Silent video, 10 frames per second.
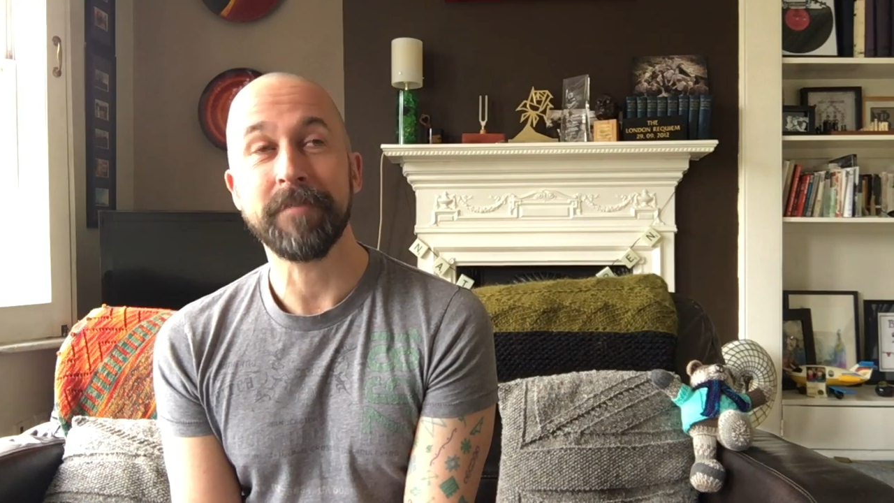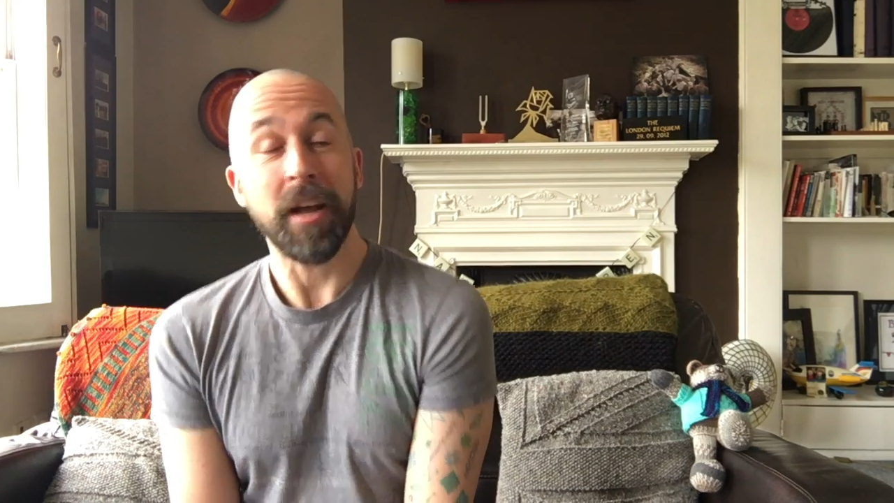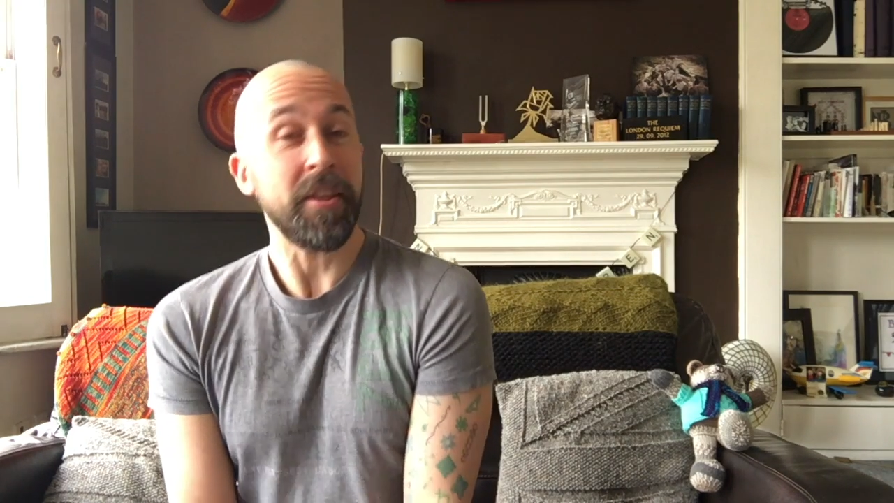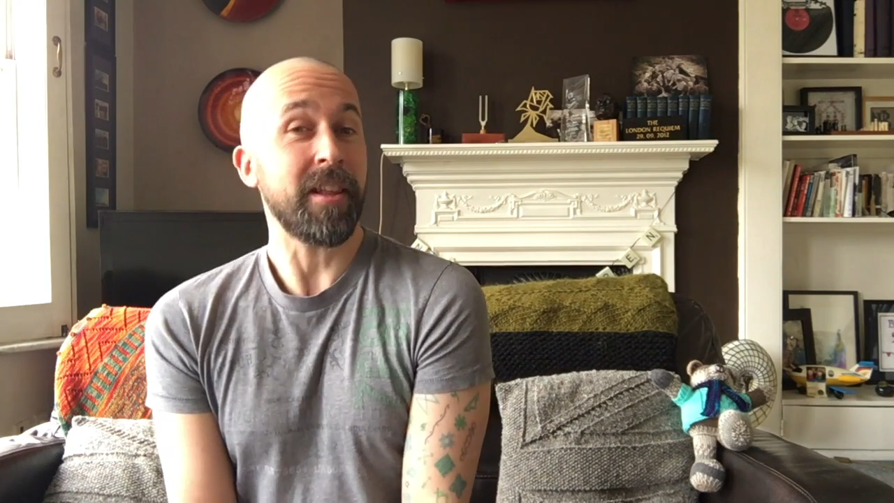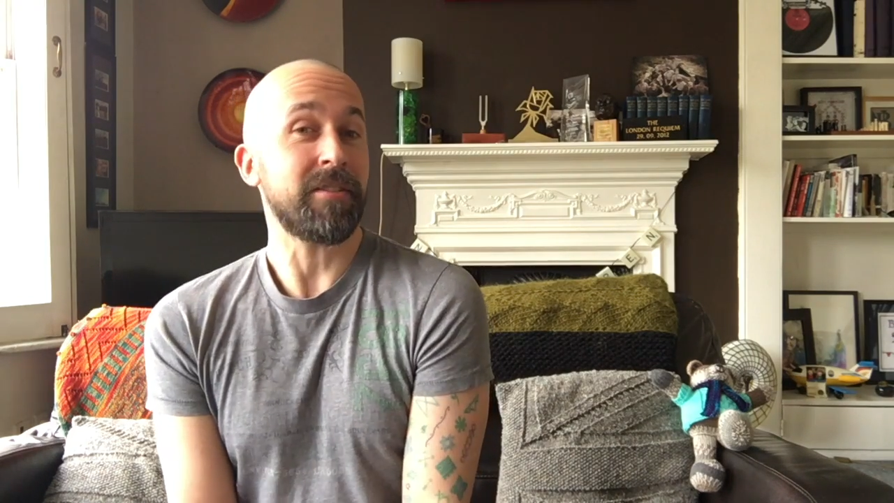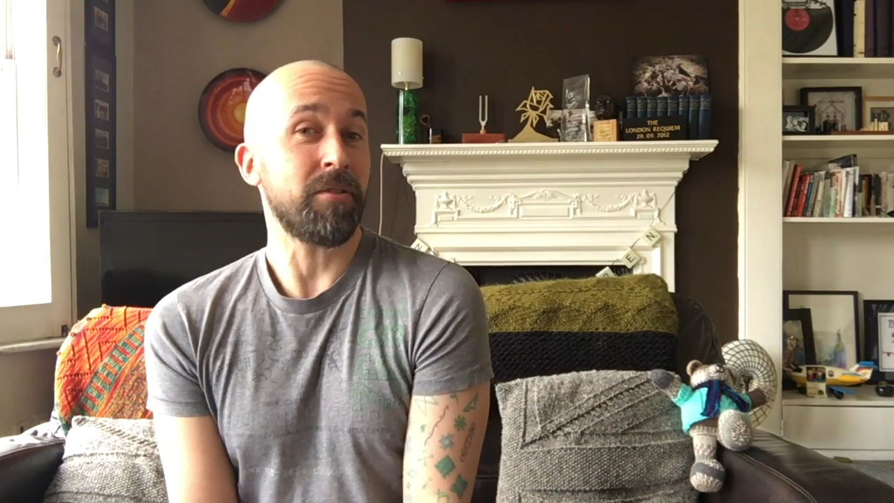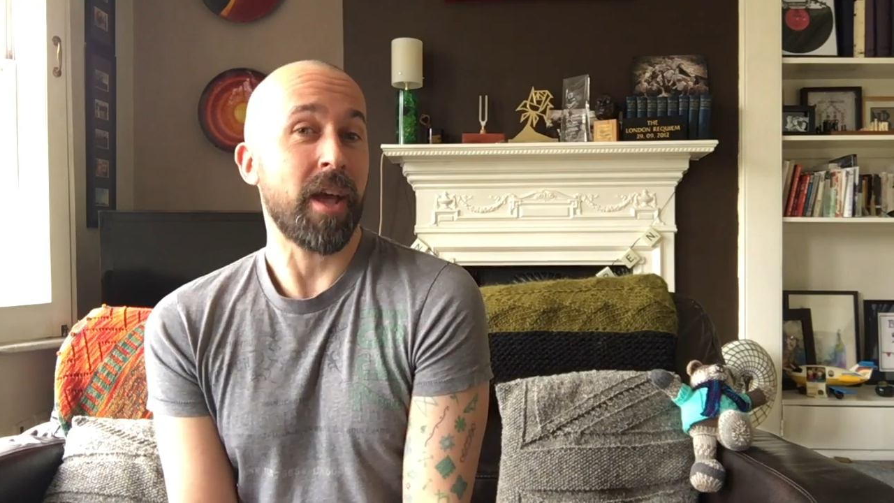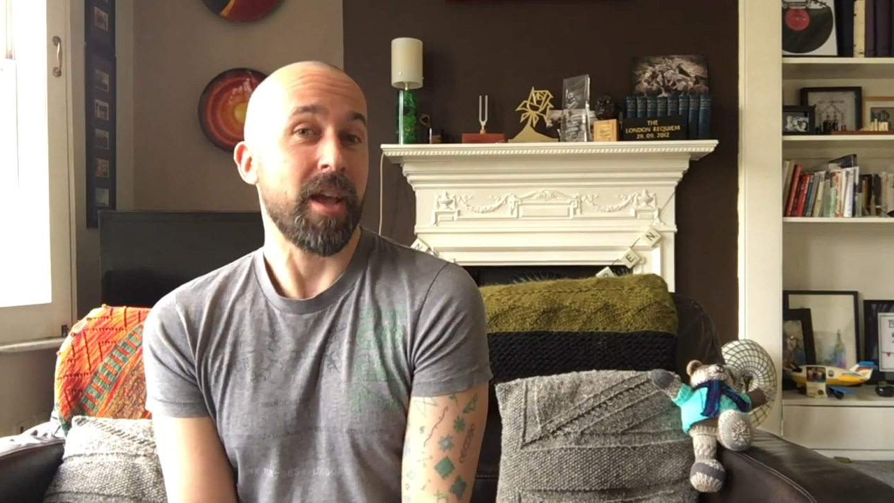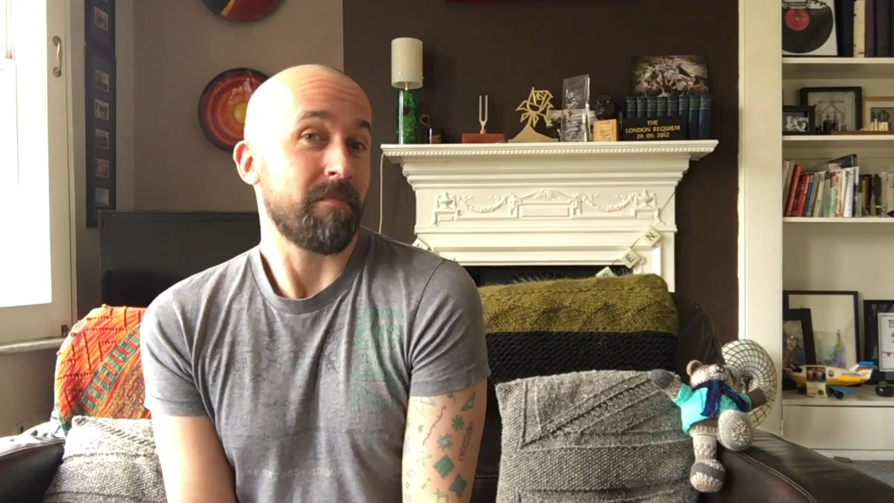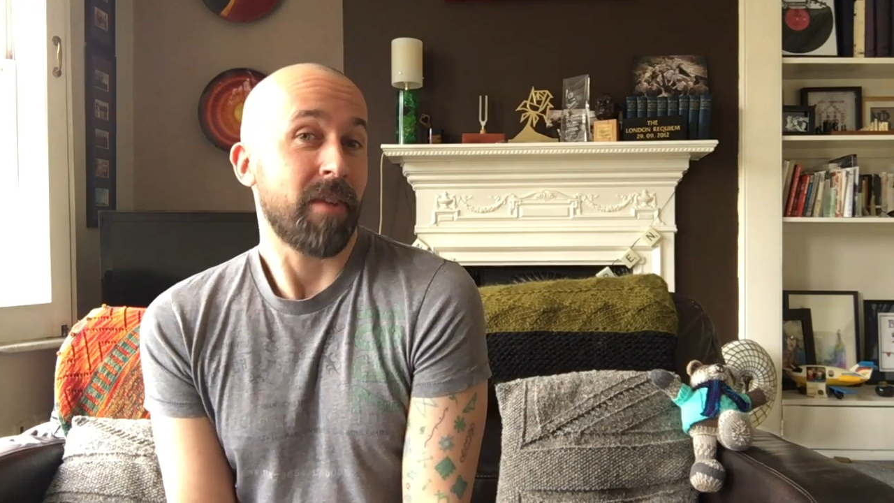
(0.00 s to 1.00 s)
I think that's
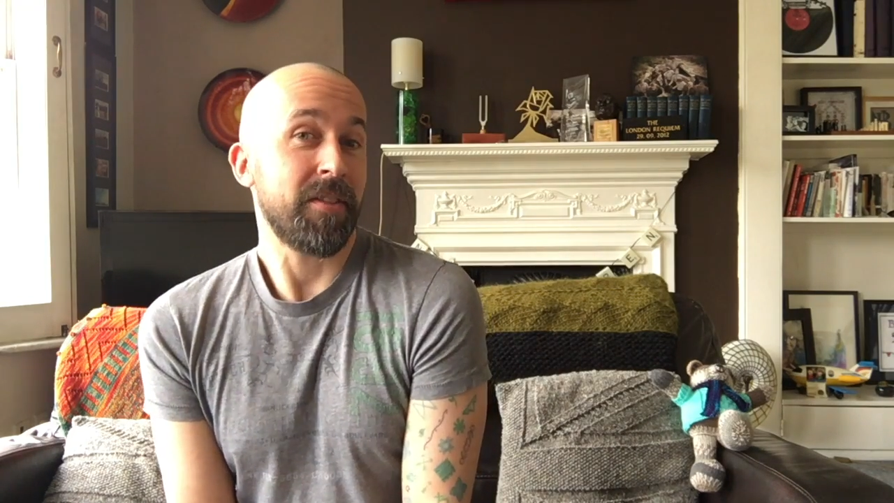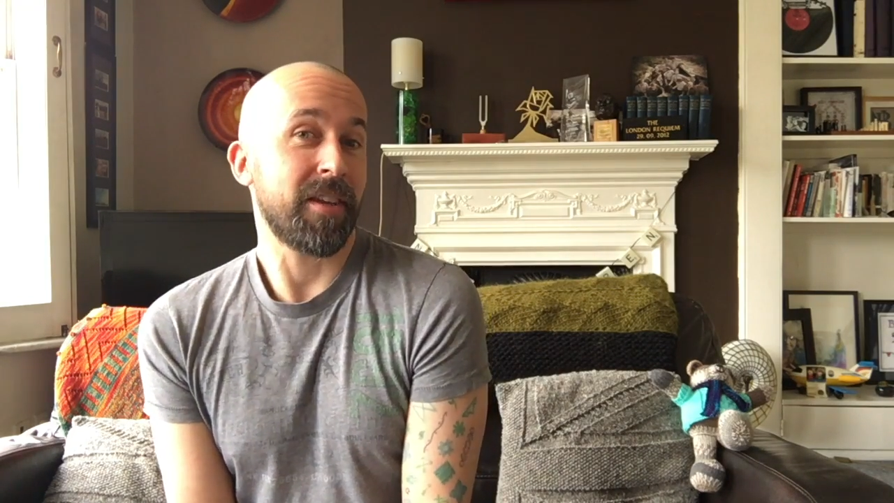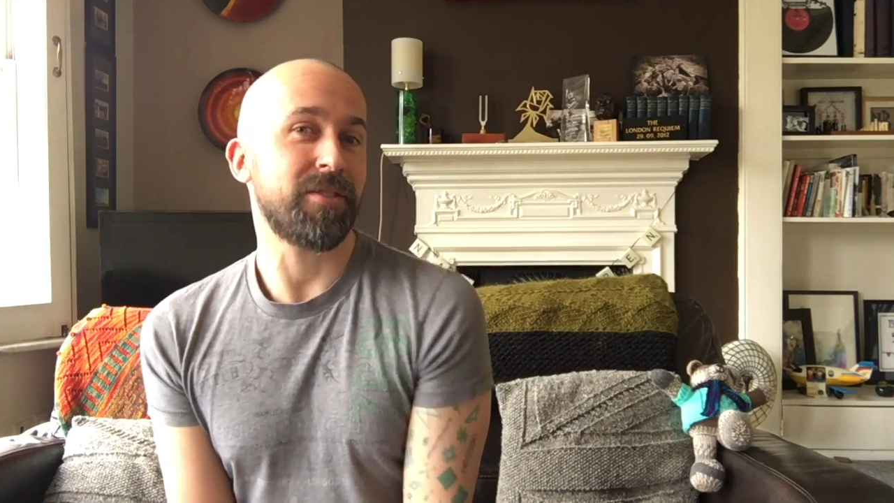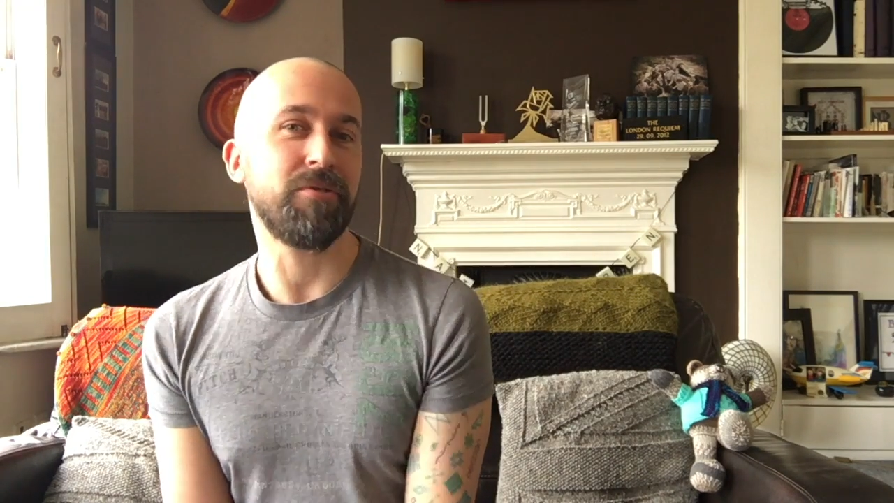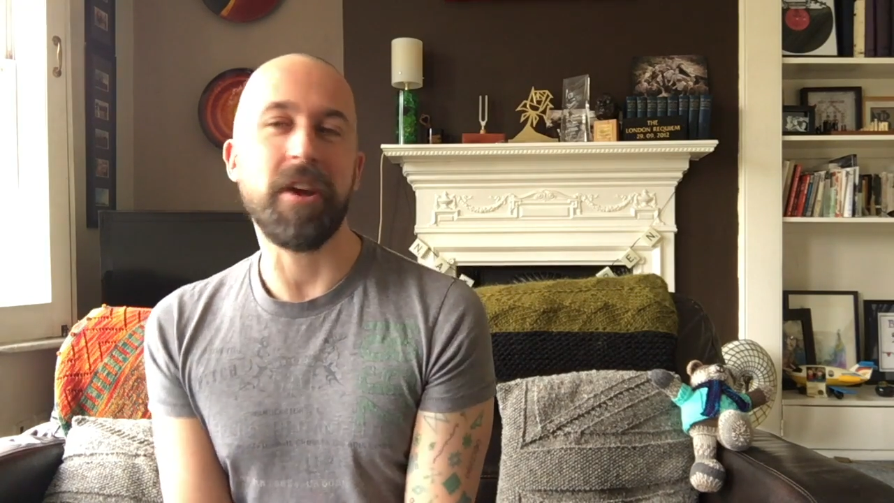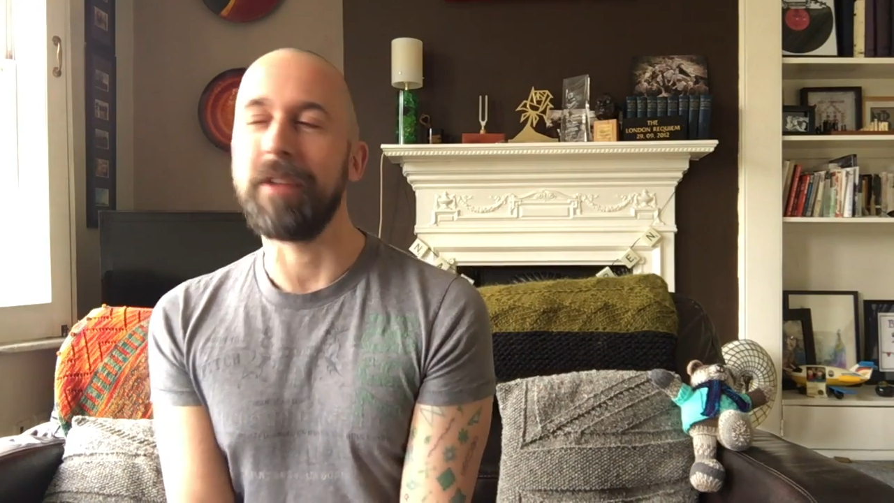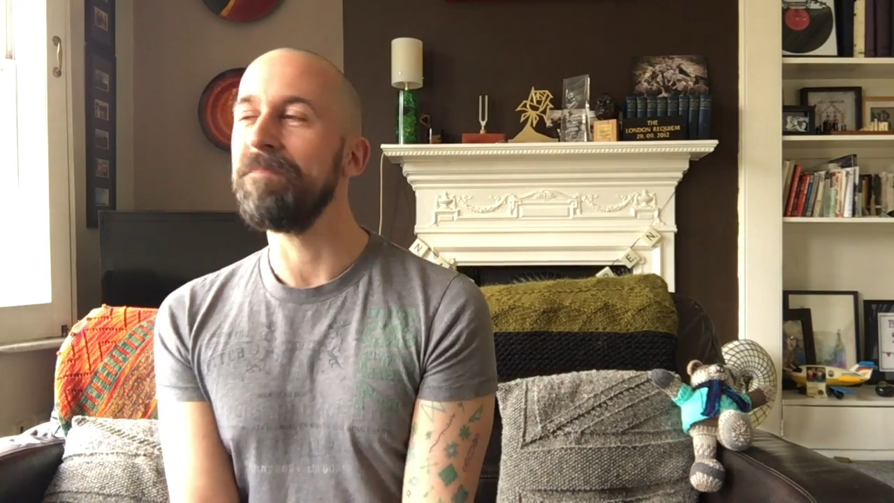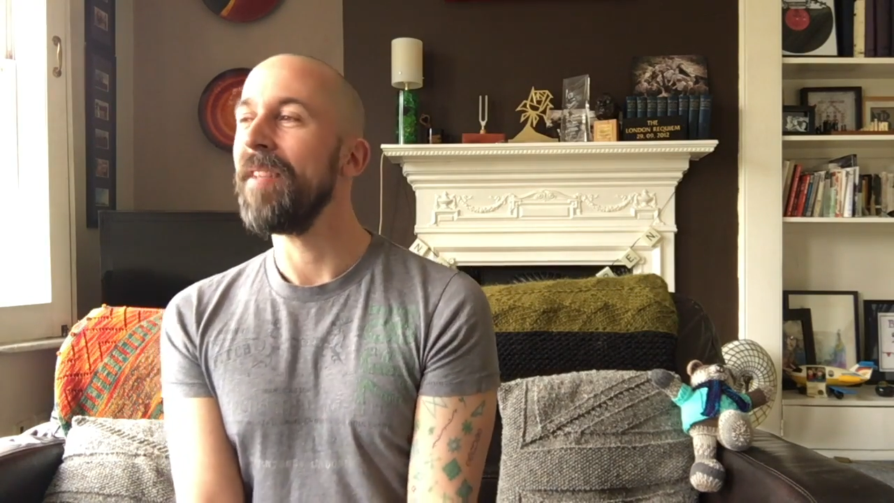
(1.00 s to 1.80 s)
okay. I think it's all right.